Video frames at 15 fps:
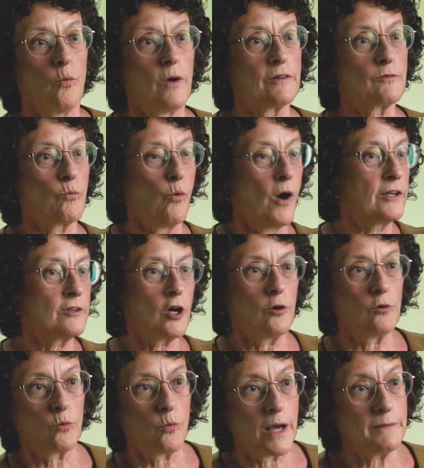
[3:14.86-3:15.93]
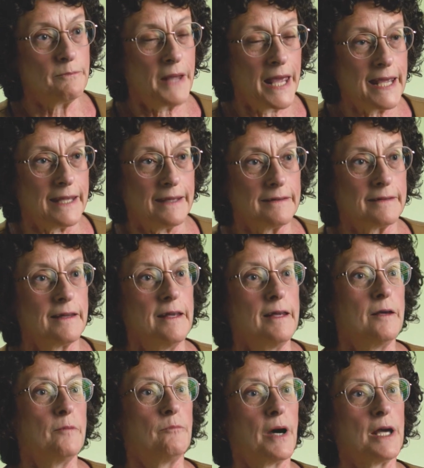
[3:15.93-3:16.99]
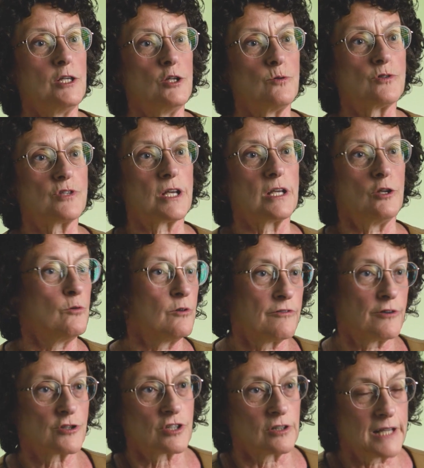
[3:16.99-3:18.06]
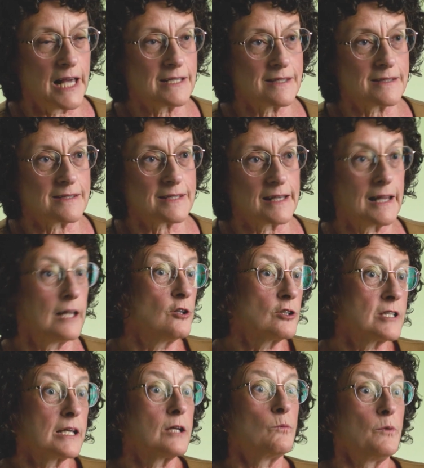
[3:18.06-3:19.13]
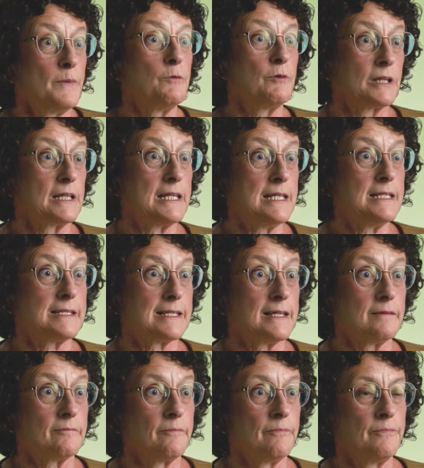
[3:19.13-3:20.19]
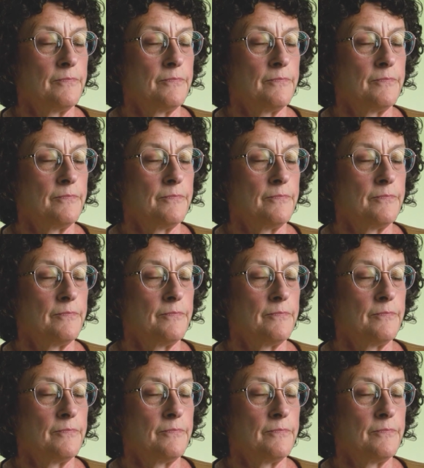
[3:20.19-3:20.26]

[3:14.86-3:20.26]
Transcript: with one coat of white paint by using universal licensing, that looks like it would be really easy.